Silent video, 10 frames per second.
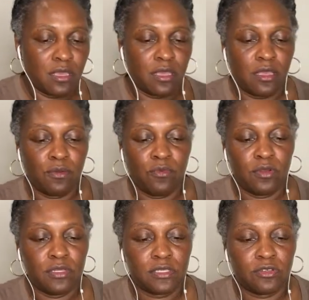And one
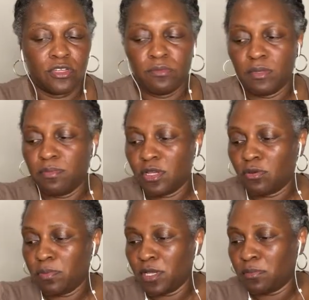is gonna be bell
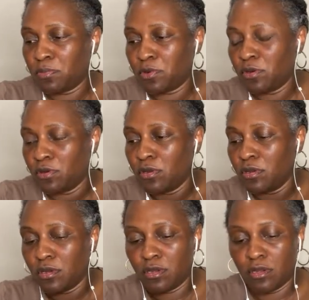pepper,
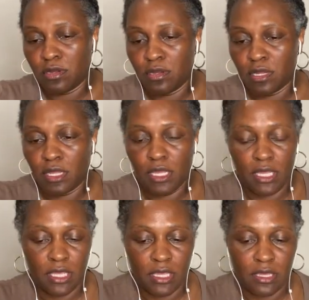
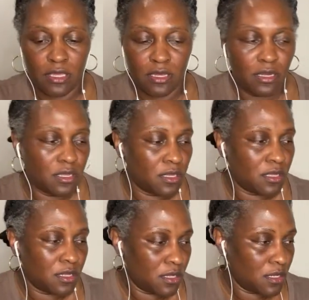and
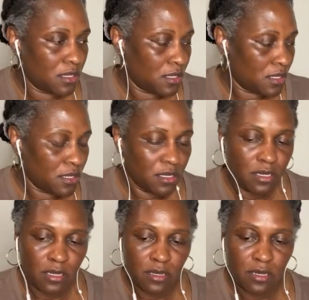
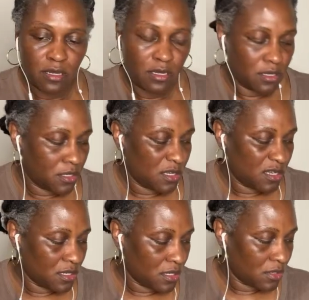I
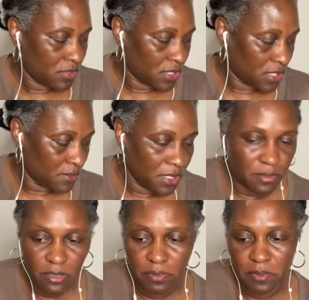don't need that many bell
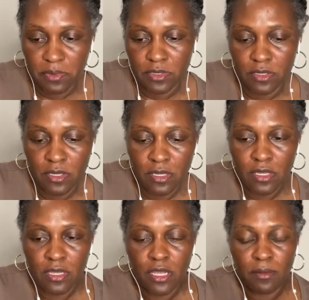peppers.
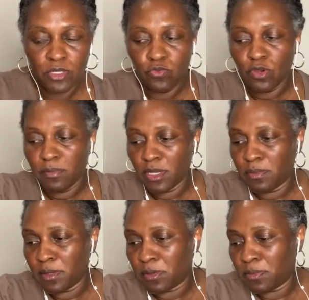I'm gonna do one bell
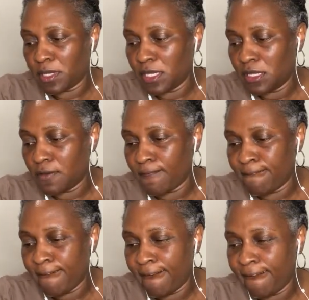pepper plant,
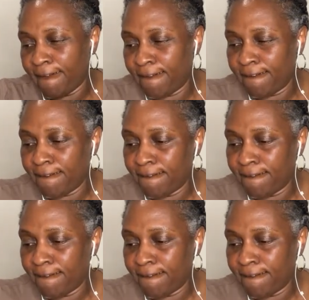and